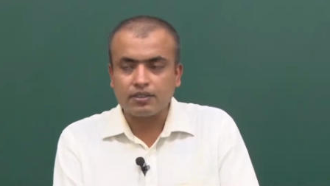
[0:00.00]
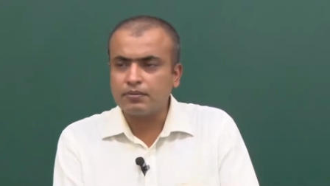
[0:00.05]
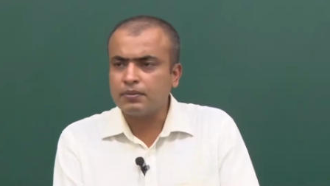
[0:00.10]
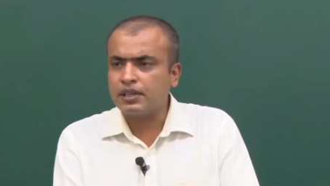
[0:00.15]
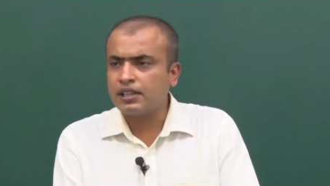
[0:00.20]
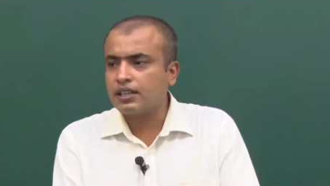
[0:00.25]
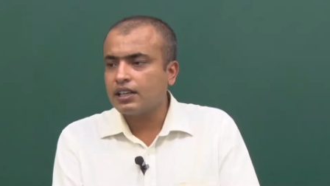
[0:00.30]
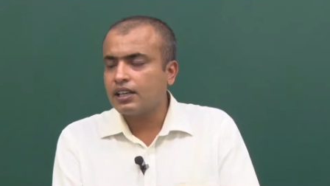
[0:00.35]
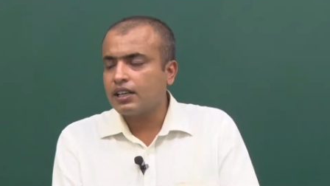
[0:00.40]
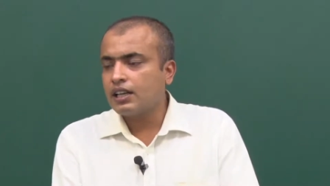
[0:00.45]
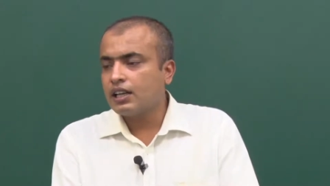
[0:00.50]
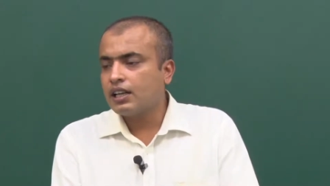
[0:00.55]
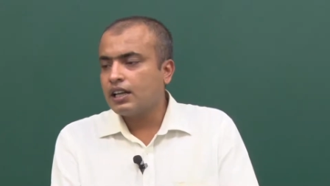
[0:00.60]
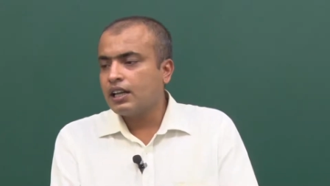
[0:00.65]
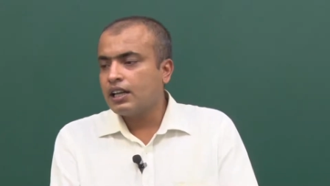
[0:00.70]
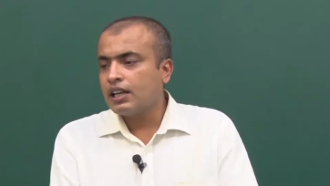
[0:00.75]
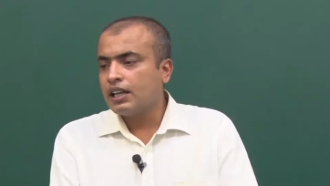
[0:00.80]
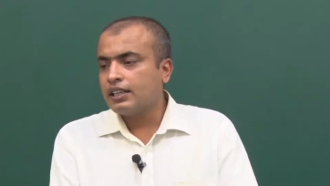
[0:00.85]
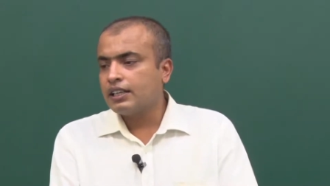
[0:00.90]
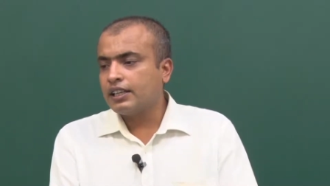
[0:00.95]
But
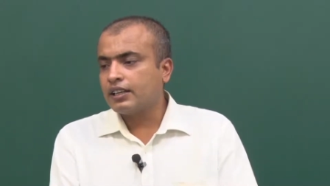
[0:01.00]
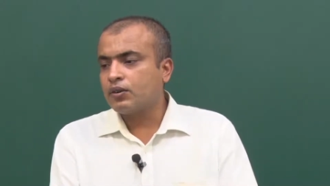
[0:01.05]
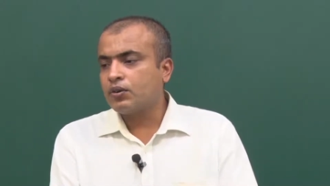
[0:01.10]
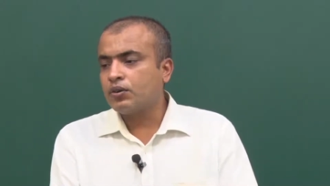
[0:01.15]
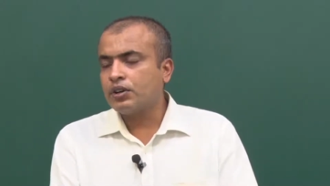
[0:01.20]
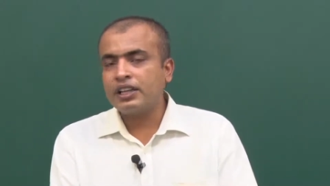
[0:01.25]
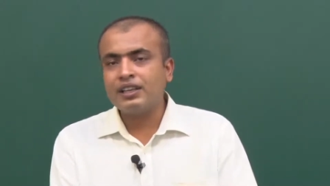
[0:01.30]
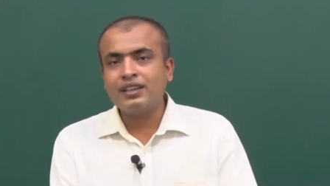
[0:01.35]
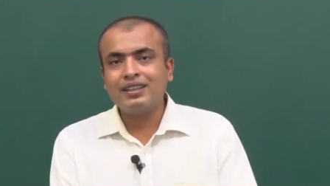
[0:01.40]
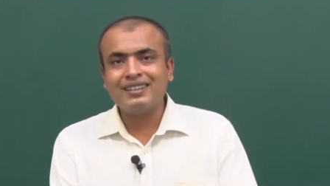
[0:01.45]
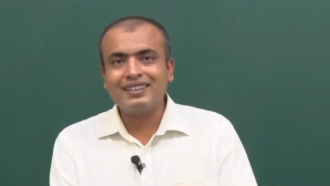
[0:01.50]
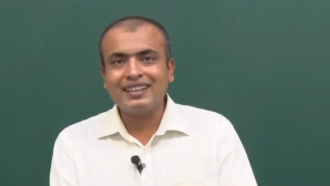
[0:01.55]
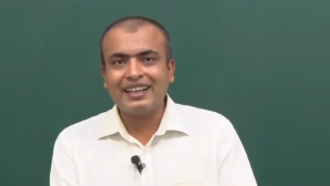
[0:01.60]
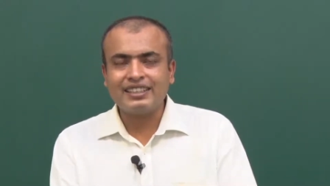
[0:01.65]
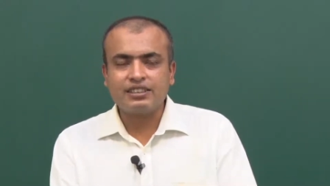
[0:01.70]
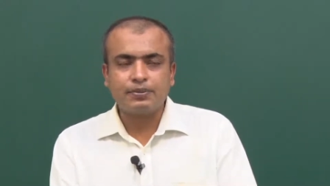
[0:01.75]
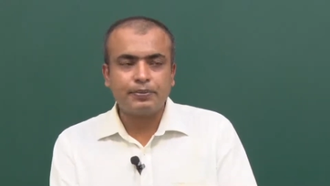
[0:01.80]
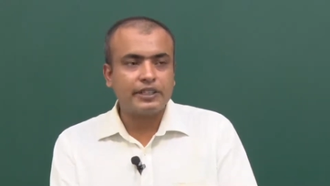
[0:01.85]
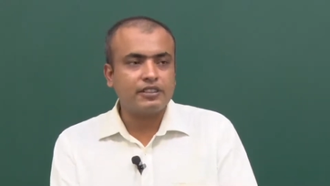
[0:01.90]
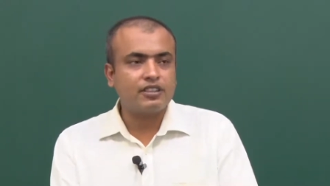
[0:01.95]
the coding
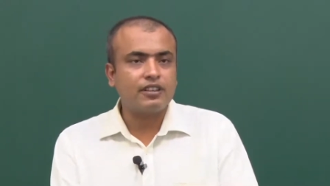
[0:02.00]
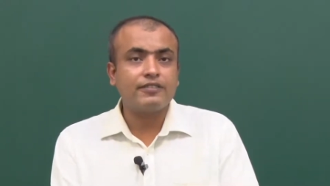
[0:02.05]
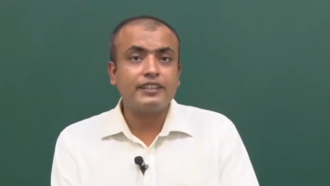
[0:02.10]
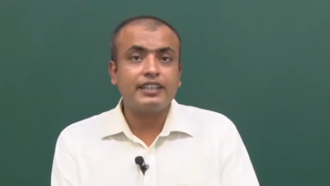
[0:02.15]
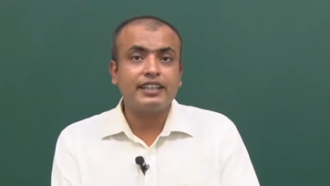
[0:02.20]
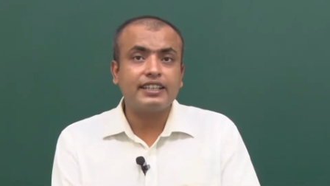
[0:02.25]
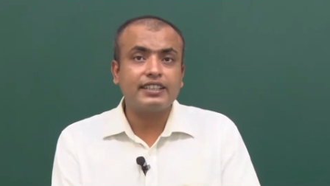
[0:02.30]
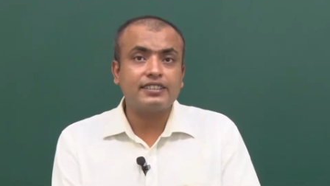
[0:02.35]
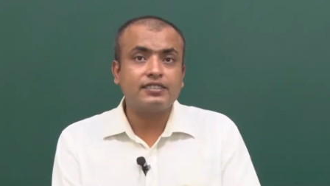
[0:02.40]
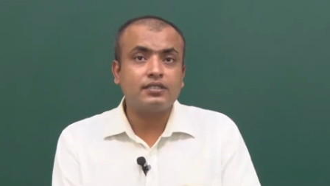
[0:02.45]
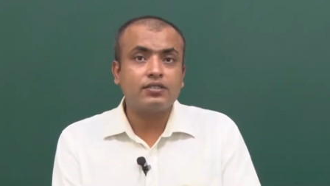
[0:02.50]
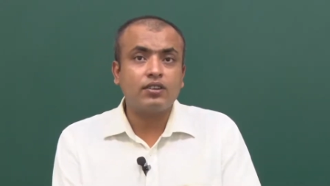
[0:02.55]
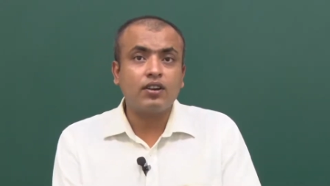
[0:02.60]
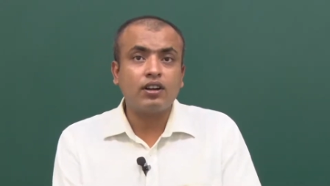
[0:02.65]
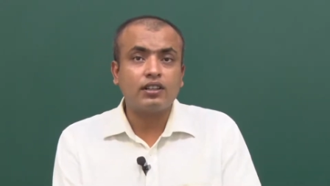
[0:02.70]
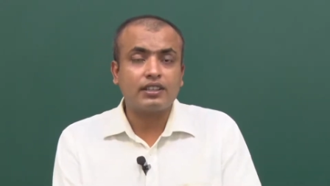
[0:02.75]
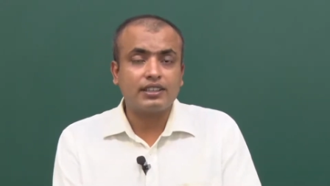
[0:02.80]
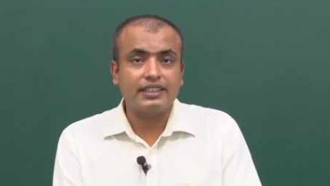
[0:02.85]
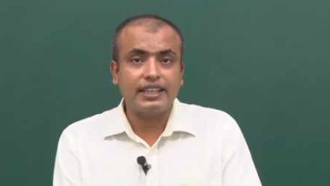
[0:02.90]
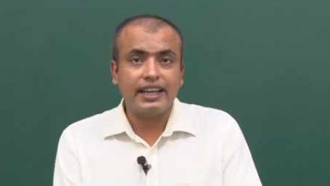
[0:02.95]
aspect of LaTeX is
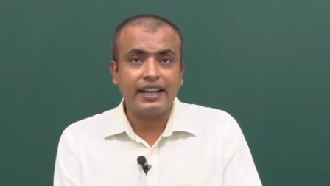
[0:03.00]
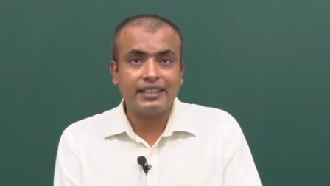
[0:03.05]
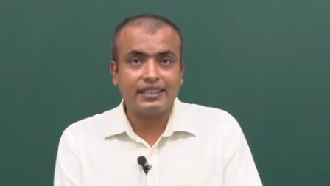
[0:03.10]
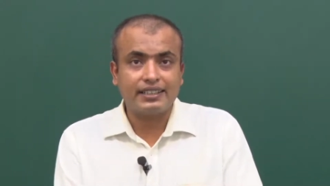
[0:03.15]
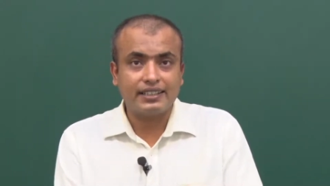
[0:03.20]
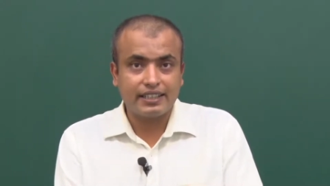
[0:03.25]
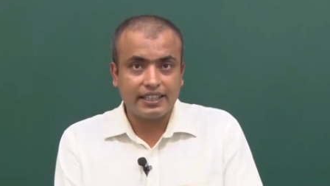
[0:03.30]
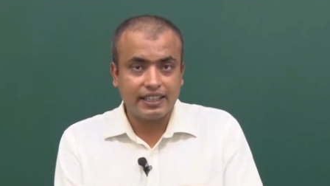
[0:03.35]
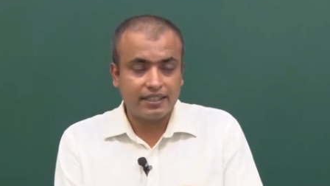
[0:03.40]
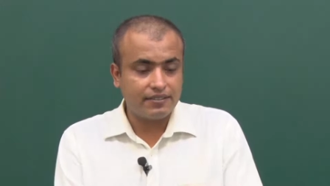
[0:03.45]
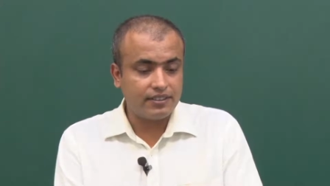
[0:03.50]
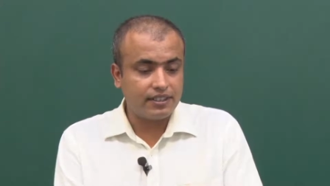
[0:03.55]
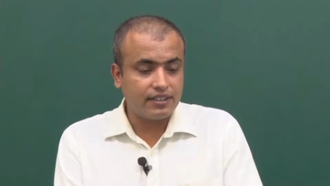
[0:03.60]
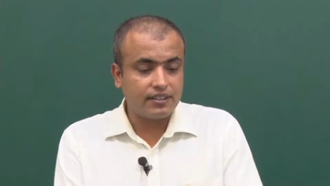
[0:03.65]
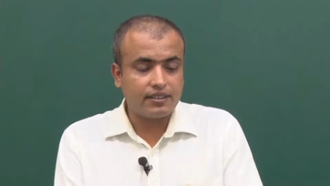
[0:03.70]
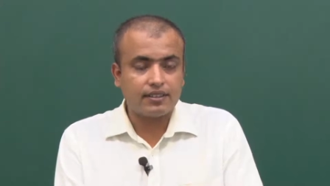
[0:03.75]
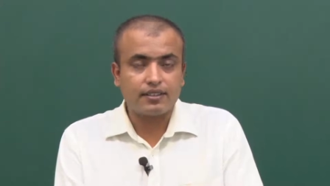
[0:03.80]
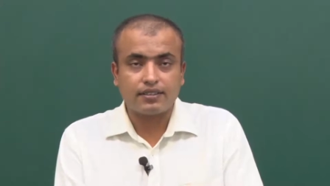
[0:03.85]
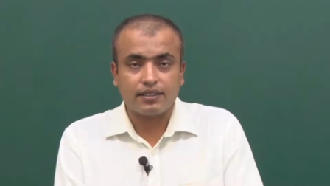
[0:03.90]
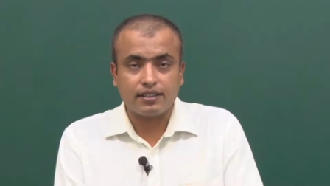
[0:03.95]
not that heavy
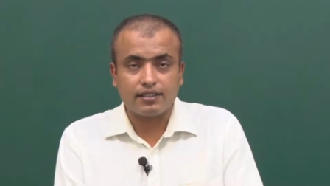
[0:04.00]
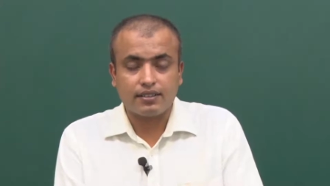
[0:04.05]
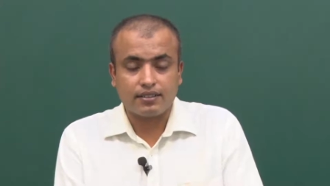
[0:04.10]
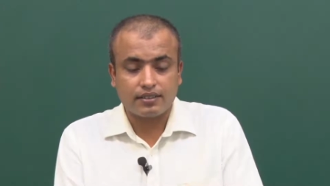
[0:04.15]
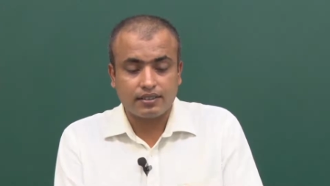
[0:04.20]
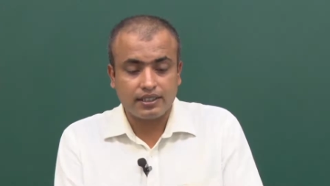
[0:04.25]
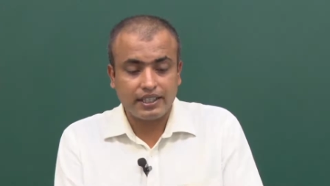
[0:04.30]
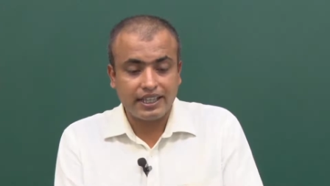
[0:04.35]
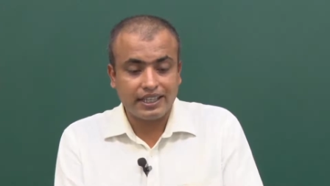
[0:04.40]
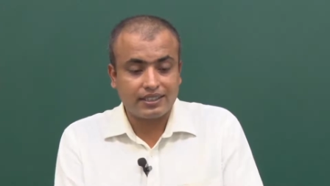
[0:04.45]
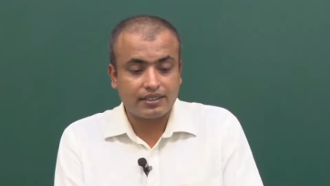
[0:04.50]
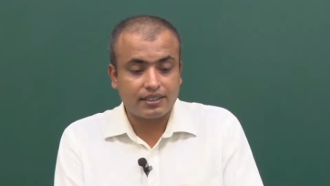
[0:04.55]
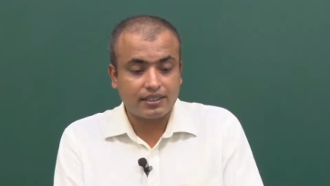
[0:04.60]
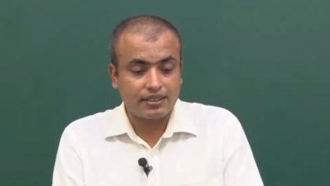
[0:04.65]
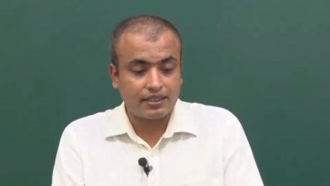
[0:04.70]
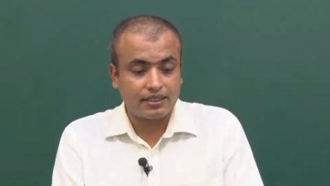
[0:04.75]
or that